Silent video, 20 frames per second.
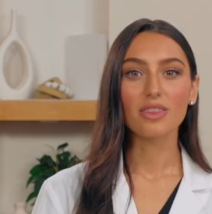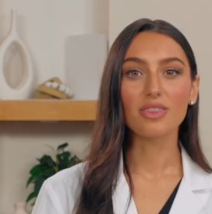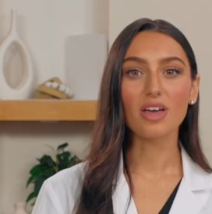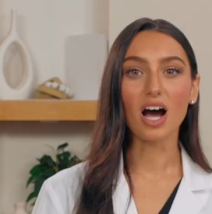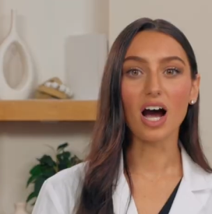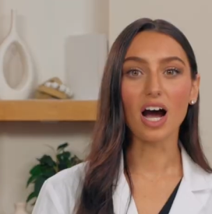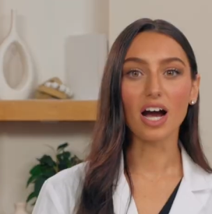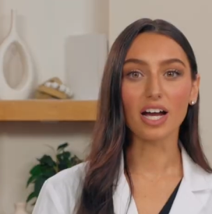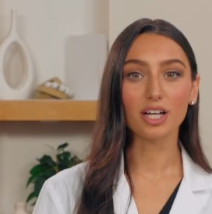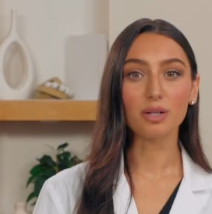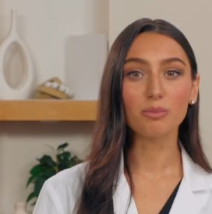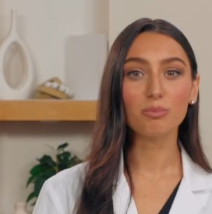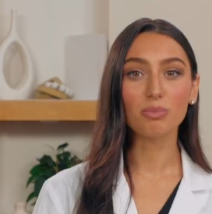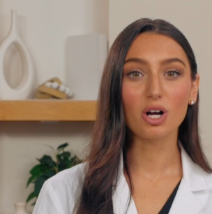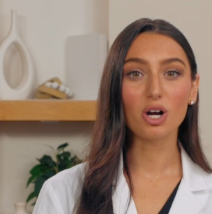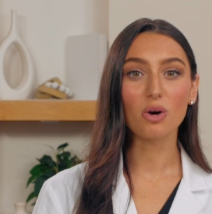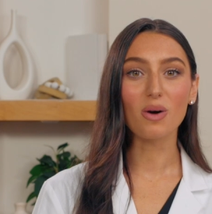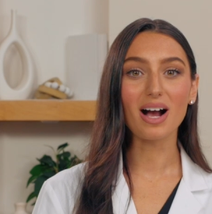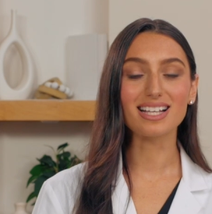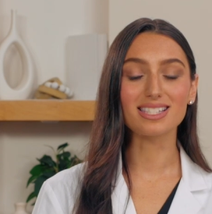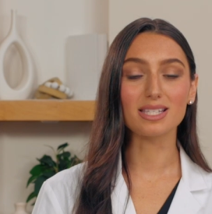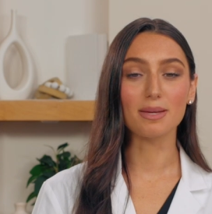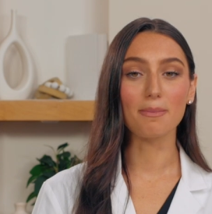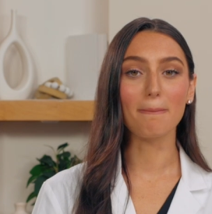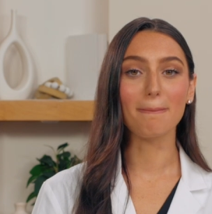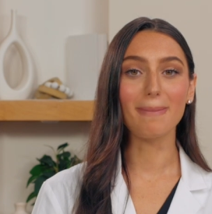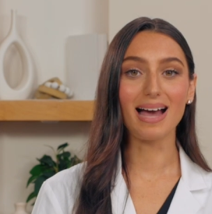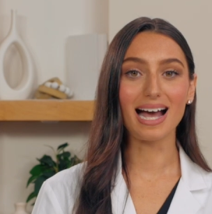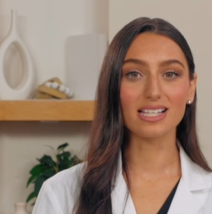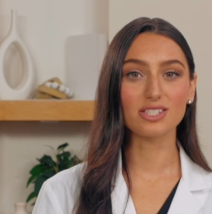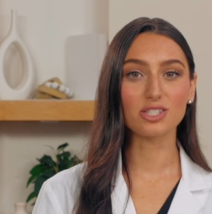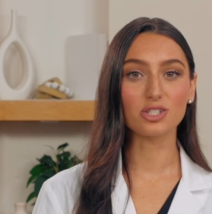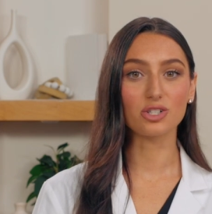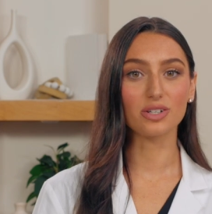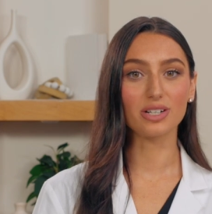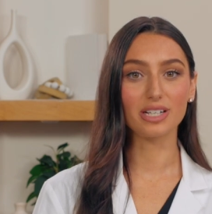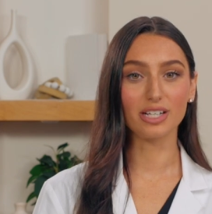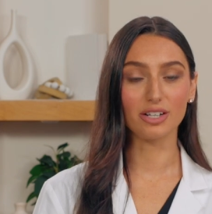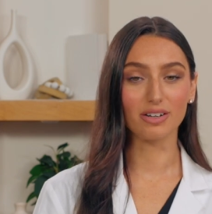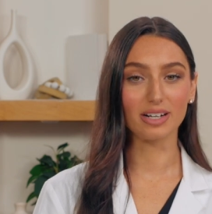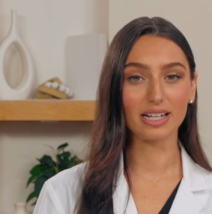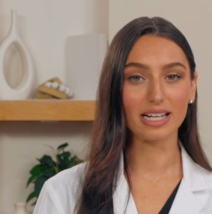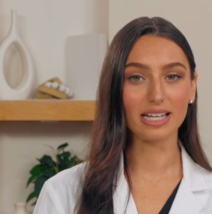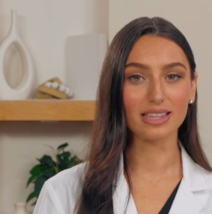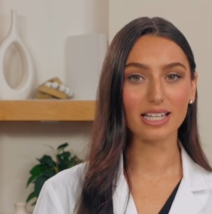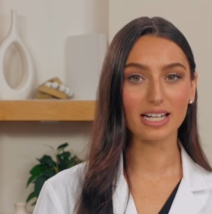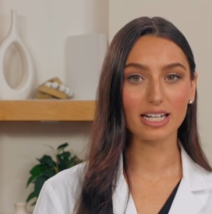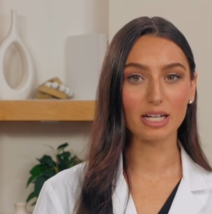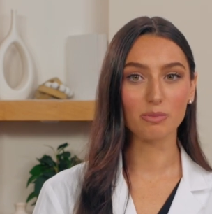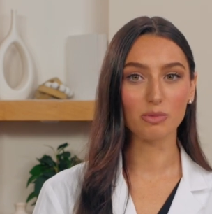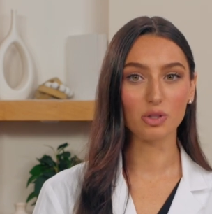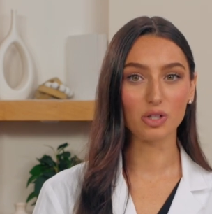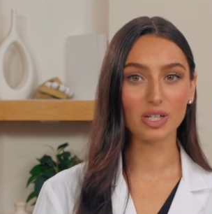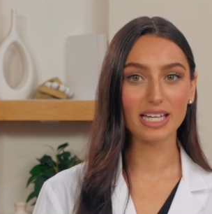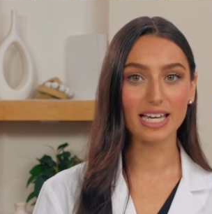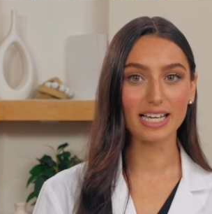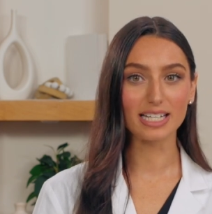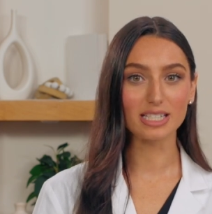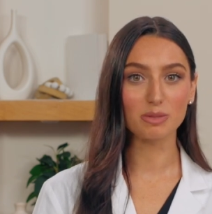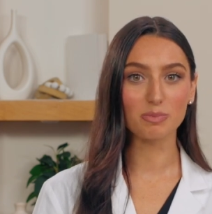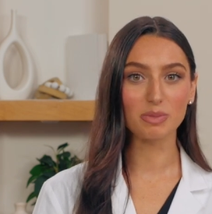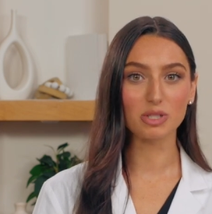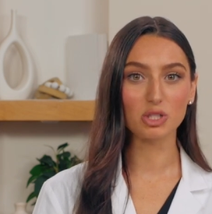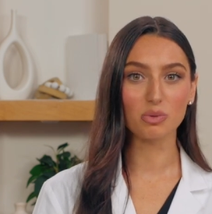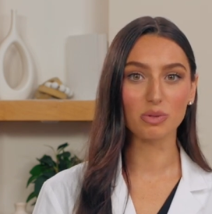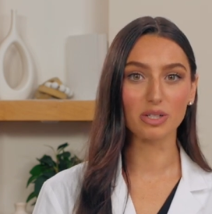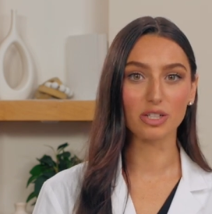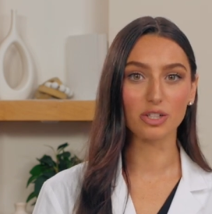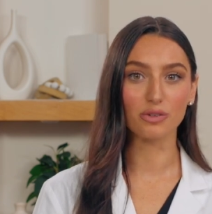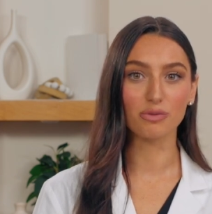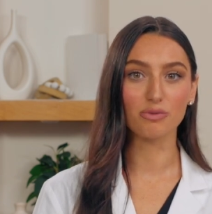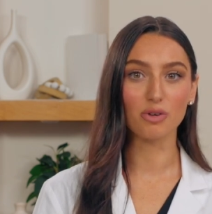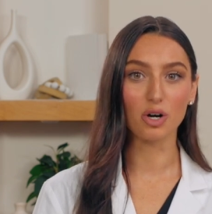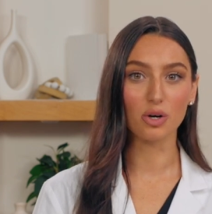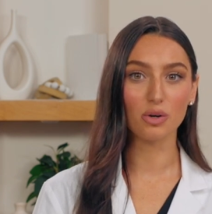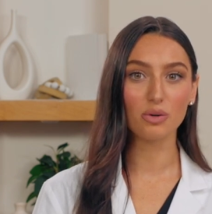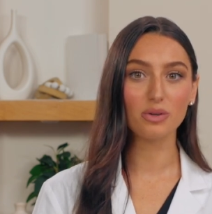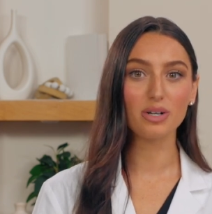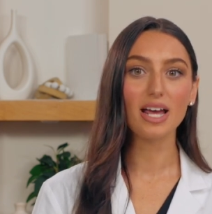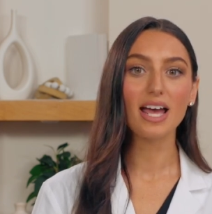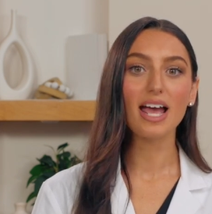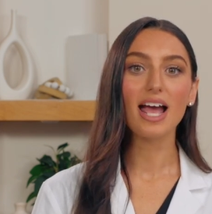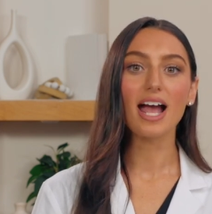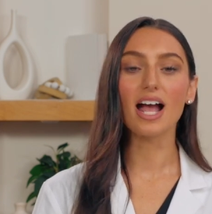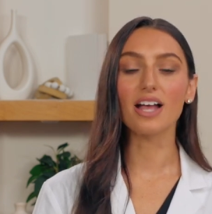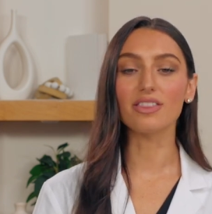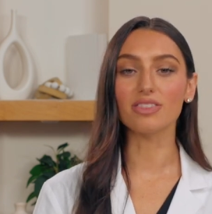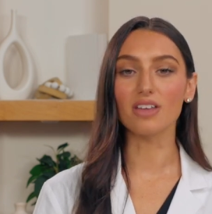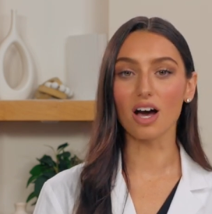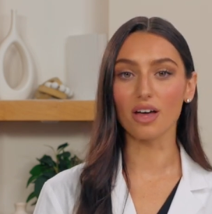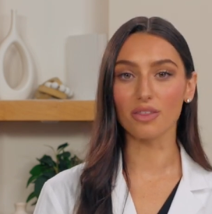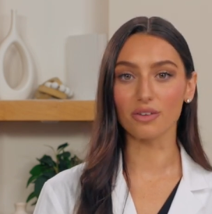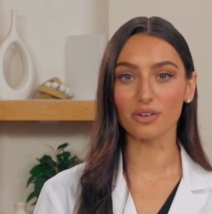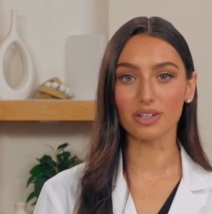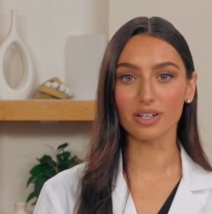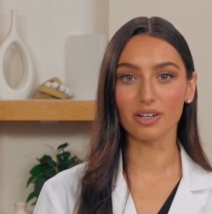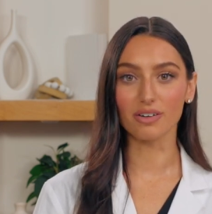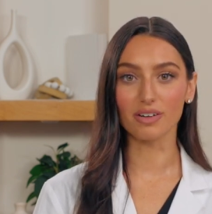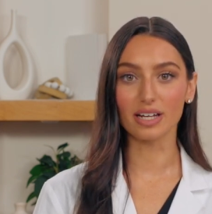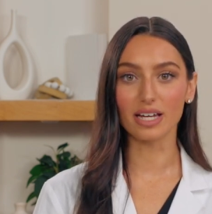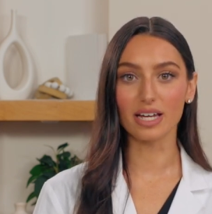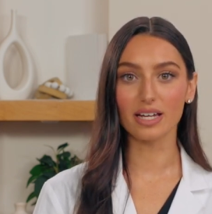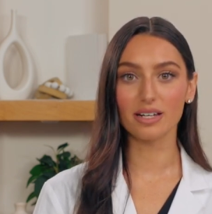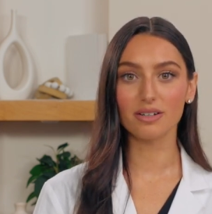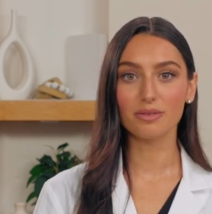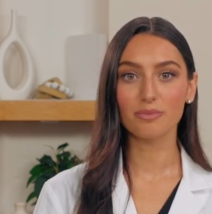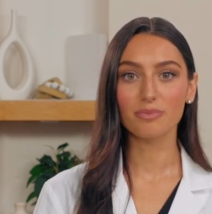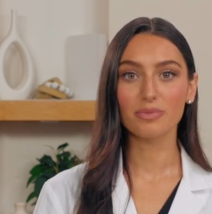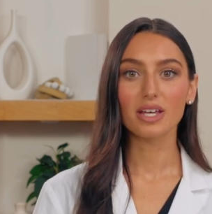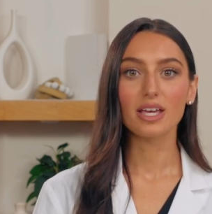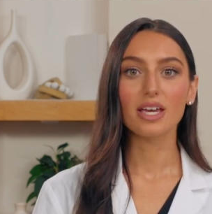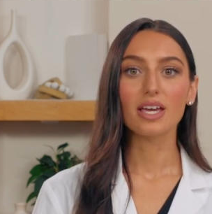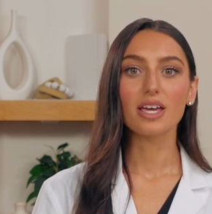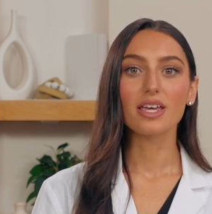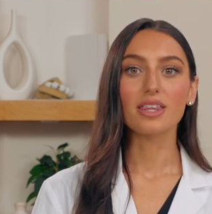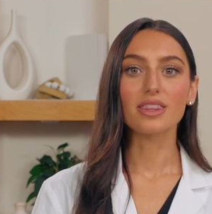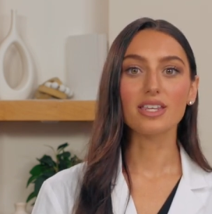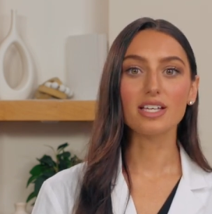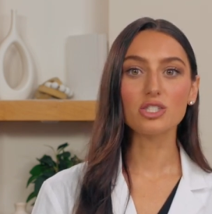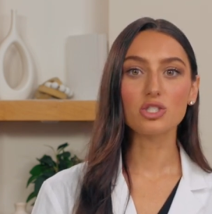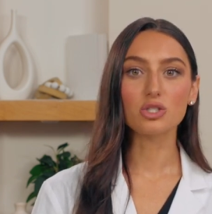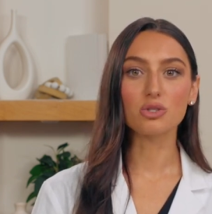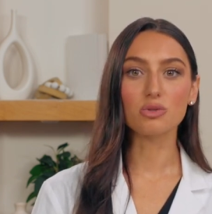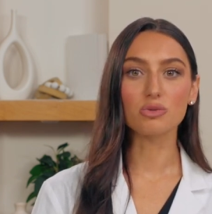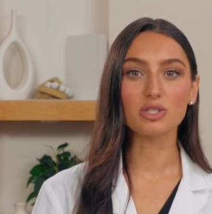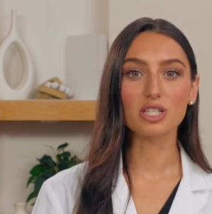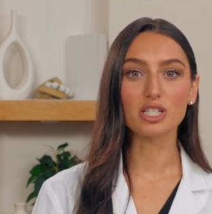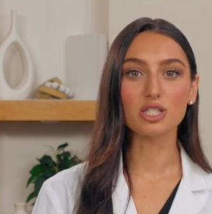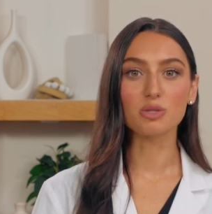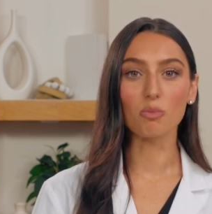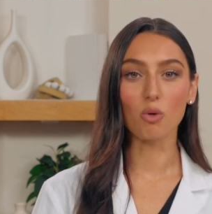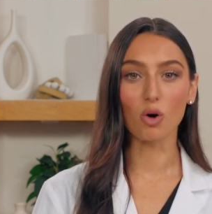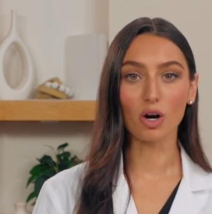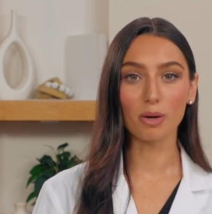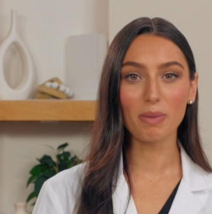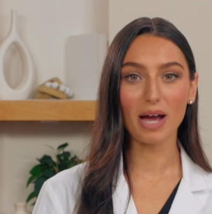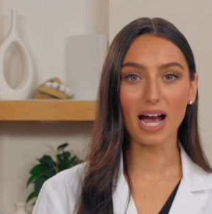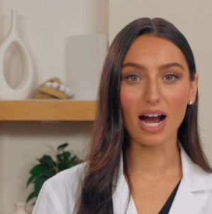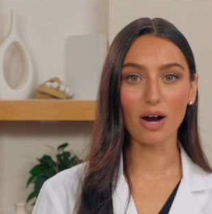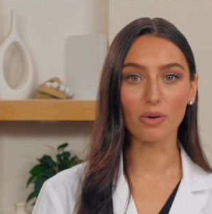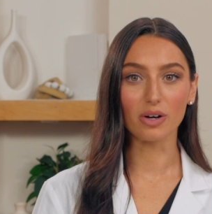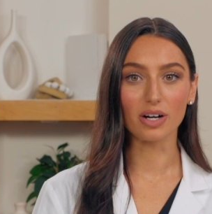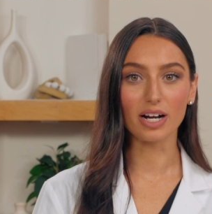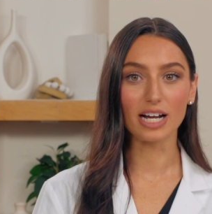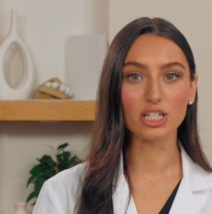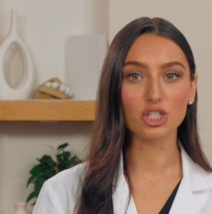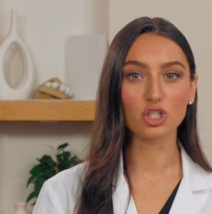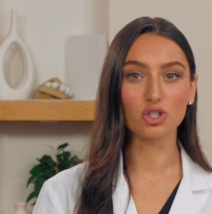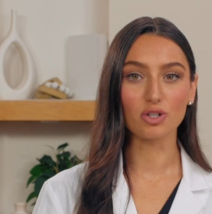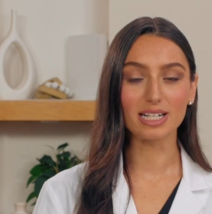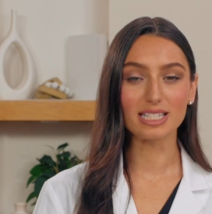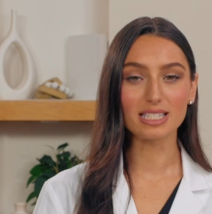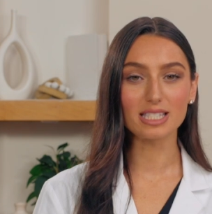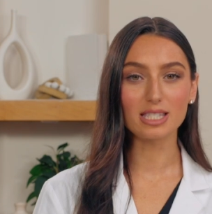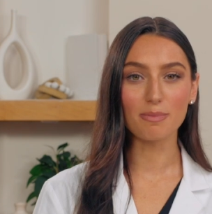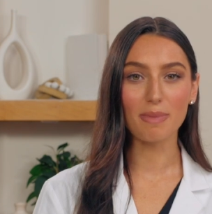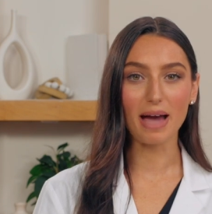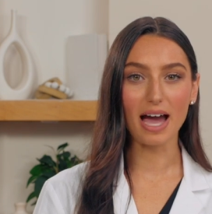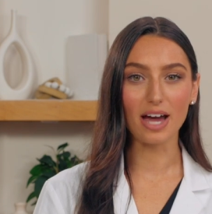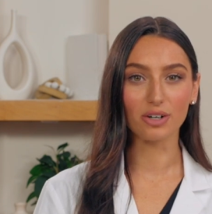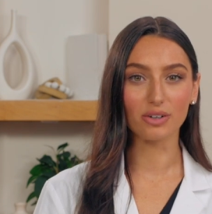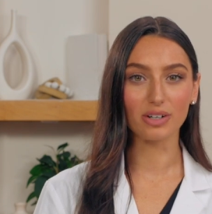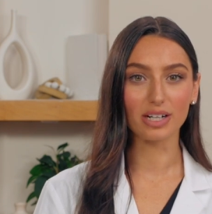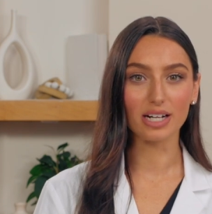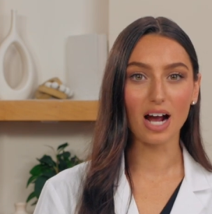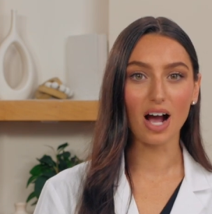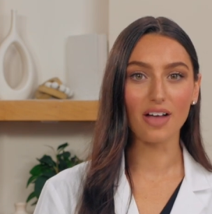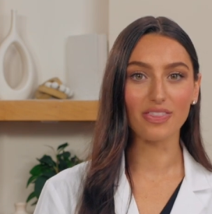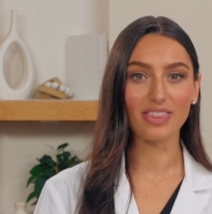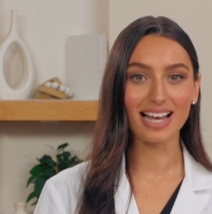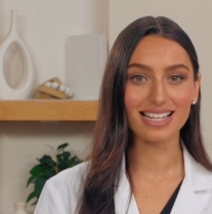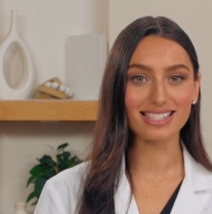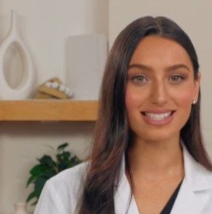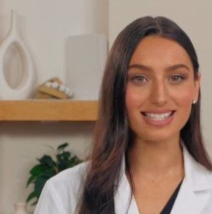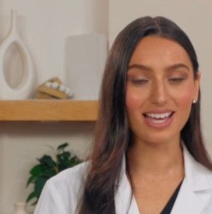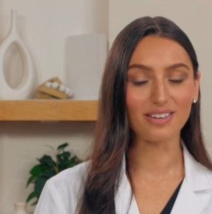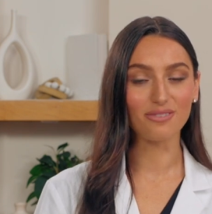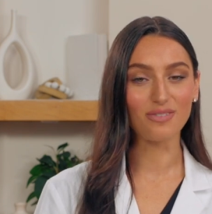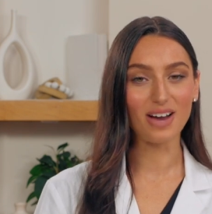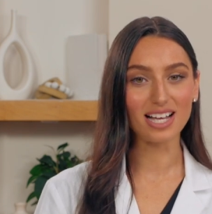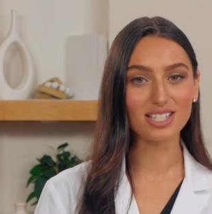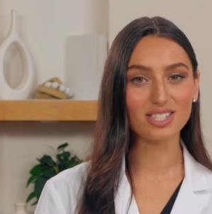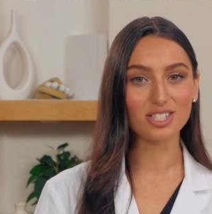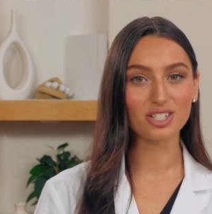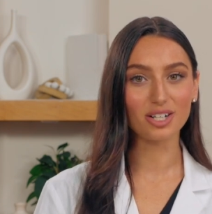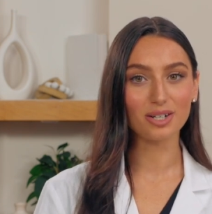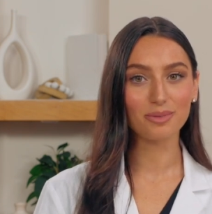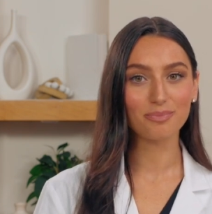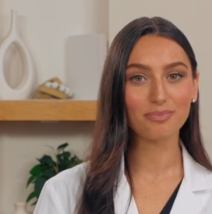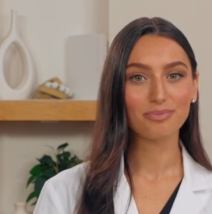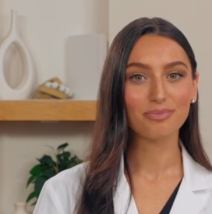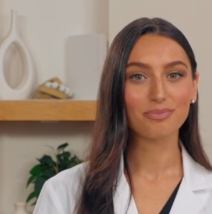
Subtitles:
The Ion Pro has a master hearing aid that communicates between your phone and the other hearing aid. This uses more power and drains the battery on that side faster.